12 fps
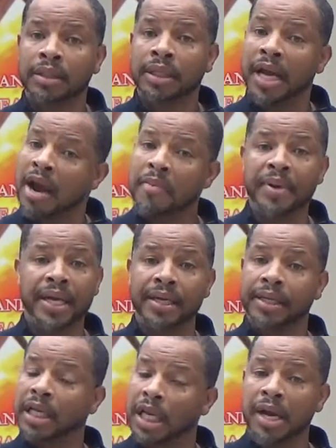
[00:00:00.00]
Hear me
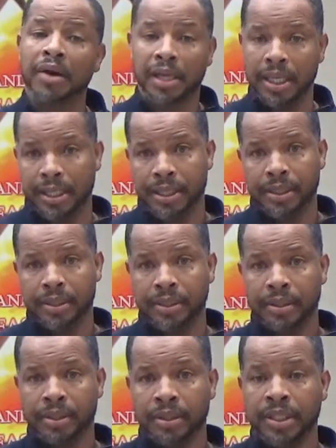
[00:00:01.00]
clearly.
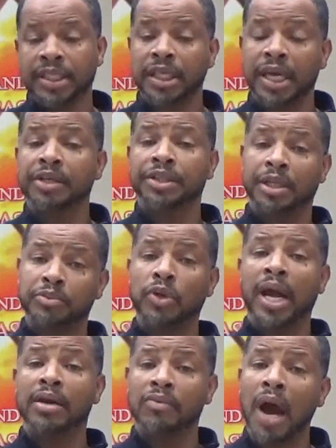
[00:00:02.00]
Mm. This leadership
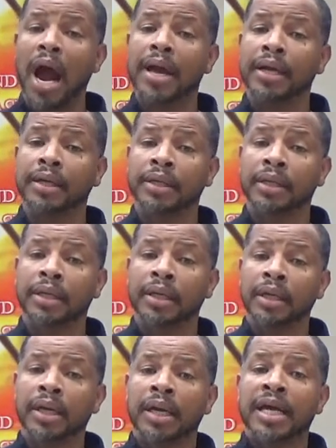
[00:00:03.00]
training, right? Yeah.
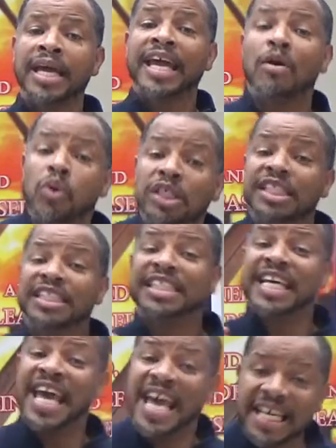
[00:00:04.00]
It was
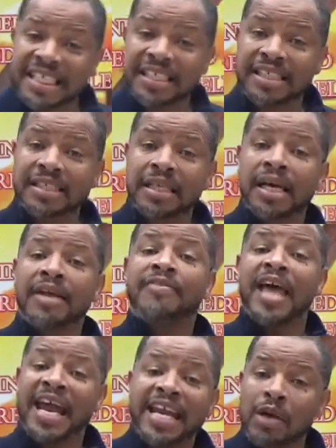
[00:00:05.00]
this
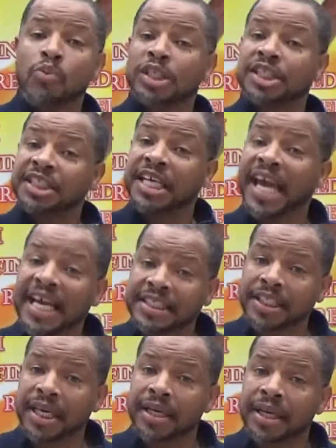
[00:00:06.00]
that he was
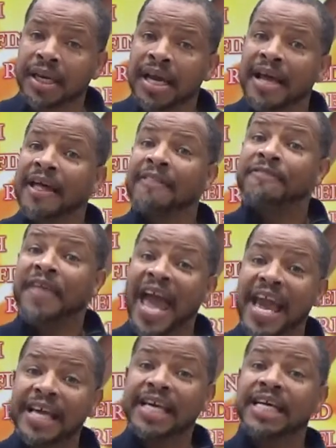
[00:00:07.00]
teaching
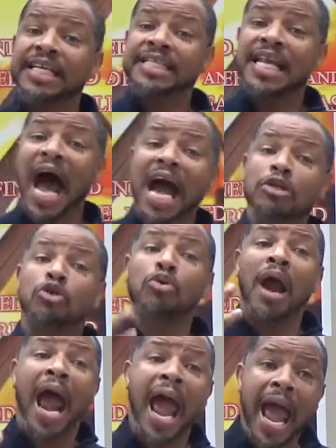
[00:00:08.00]
they could not
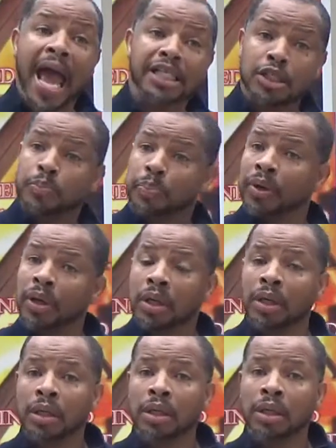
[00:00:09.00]
grasp.
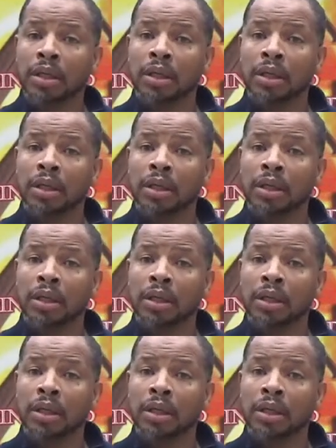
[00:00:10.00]
Mm.